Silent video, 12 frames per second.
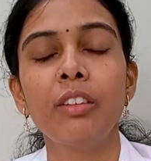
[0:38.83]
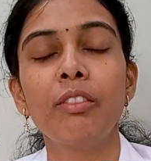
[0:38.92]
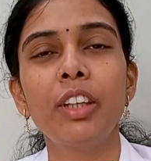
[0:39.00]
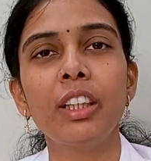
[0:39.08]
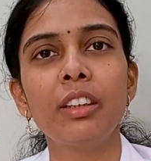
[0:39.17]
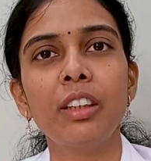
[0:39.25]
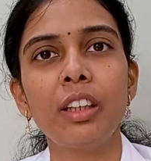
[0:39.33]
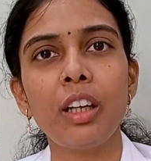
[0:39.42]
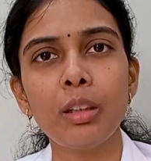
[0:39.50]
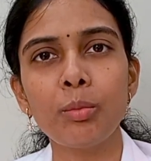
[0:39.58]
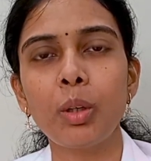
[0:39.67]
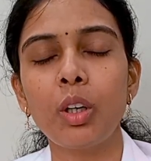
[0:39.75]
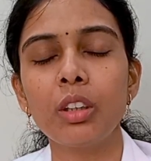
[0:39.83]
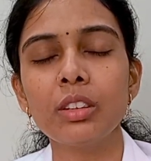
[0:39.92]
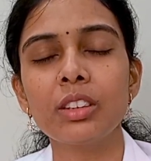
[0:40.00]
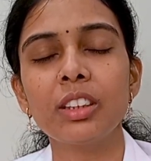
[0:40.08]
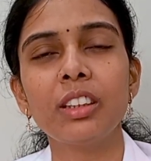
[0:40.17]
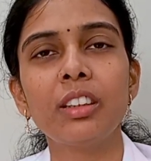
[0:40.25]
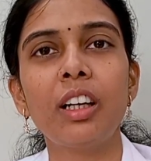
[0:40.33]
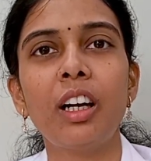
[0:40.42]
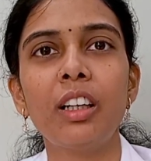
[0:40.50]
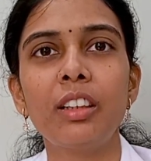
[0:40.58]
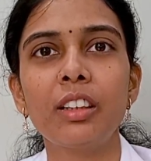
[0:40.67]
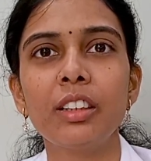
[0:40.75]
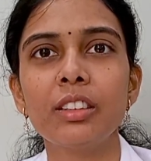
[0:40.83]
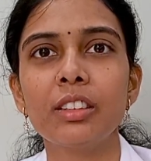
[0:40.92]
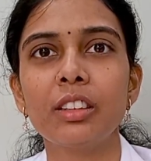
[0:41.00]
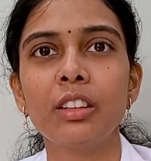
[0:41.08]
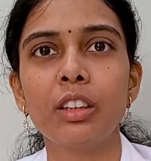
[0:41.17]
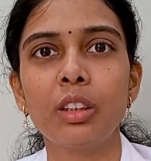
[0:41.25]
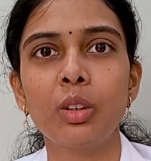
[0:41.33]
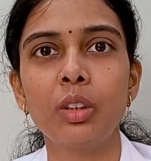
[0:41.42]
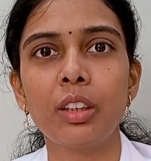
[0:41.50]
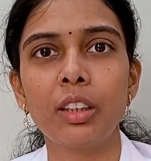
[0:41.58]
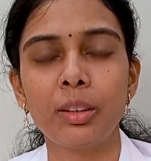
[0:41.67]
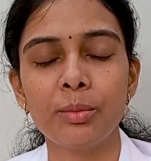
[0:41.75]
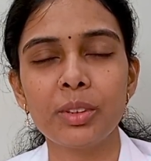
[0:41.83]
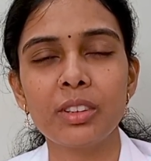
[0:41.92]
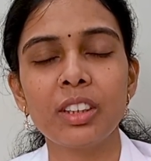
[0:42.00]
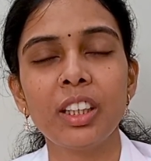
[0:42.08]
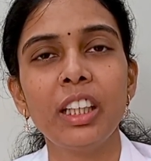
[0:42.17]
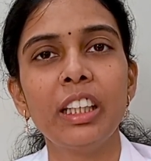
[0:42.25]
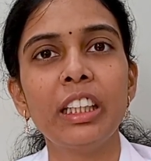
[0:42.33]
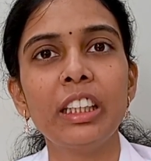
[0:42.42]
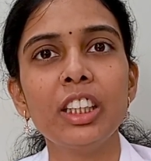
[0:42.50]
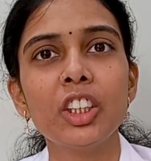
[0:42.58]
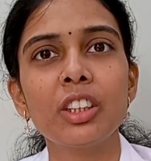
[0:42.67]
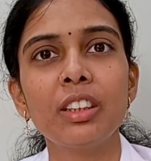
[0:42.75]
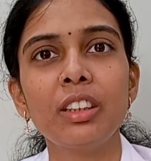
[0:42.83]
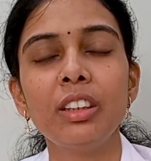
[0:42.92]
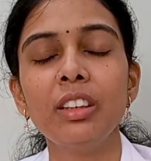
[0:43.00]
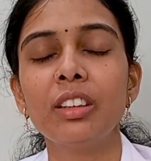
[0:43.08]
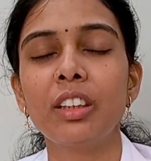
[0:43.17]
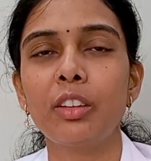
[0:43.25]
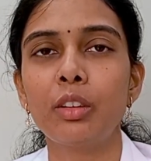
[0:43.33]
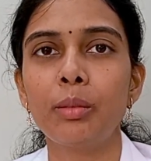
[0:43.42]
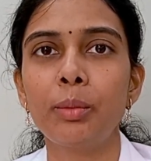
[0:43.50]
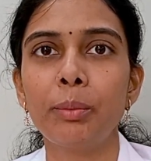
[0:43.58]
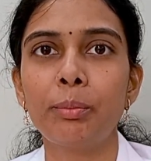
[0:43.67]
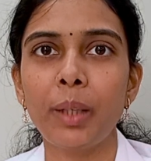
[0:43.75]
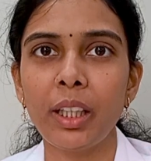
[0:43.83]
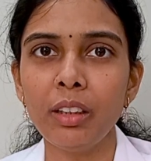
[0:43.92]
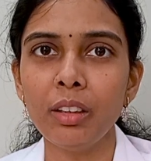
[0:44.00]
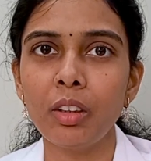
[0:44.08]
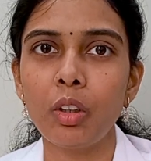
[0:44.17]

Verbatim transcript: When there are blocks in the arteries in the lower limbs, initially there will be pain